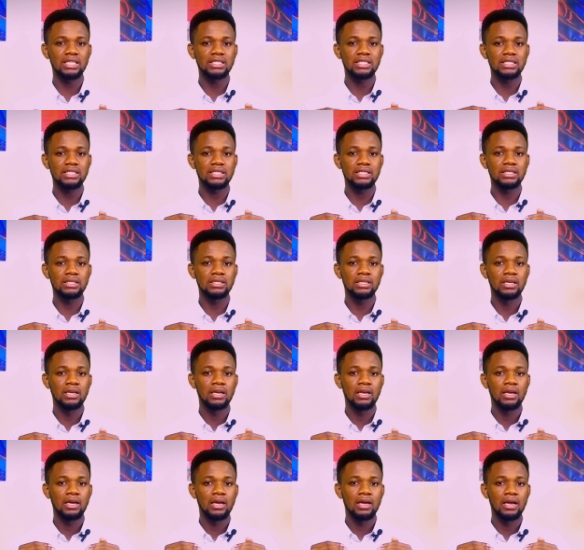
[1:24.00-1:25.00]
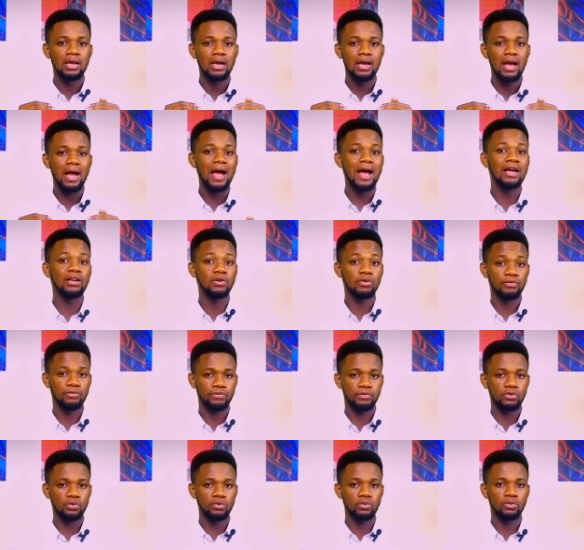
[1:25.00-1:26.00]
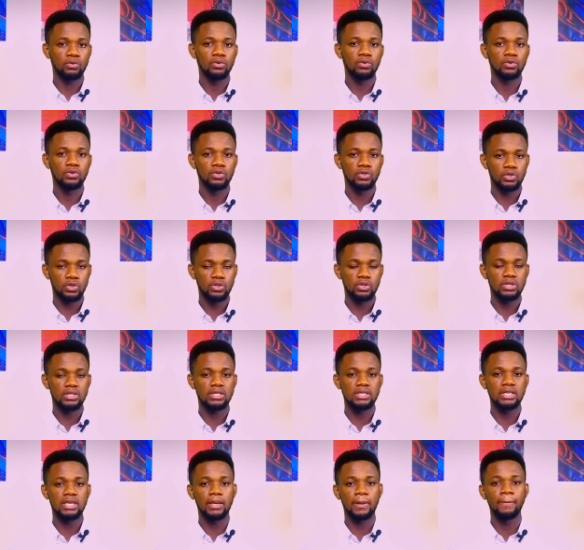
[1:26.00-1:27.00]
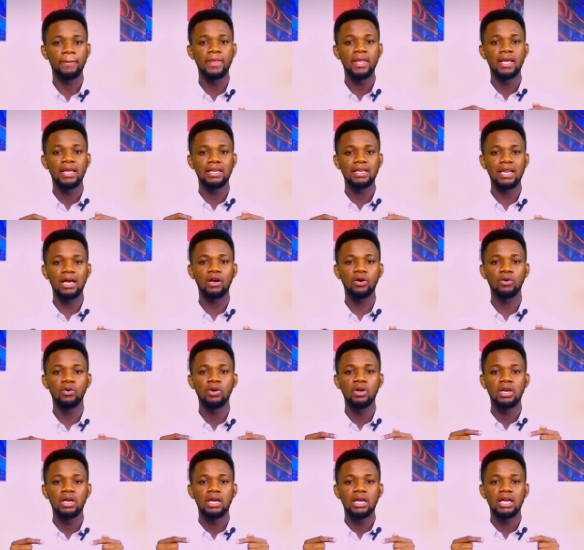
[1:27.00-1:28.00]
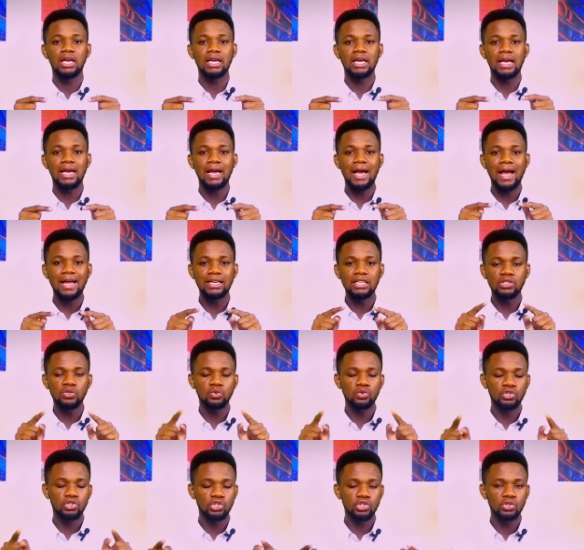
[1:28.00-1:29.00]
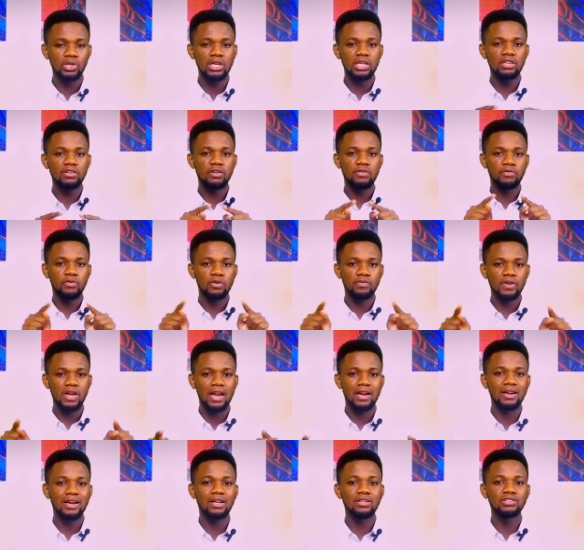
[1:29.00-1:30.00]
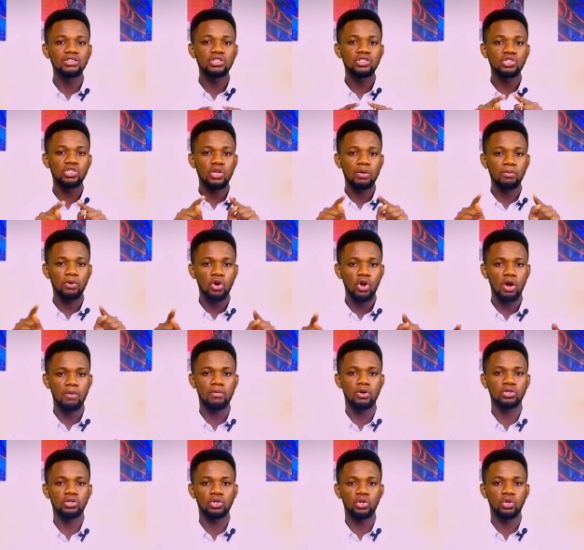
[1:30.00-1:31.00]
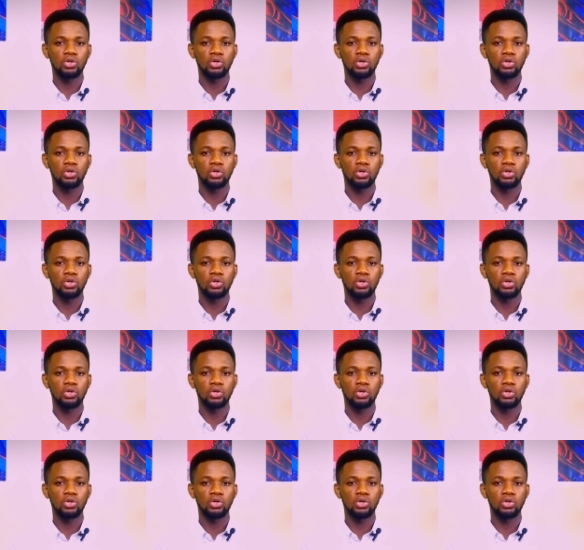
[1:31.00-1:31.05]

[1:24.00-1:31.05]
that is hard of you, so to say. Now, and it would usually revolve around some common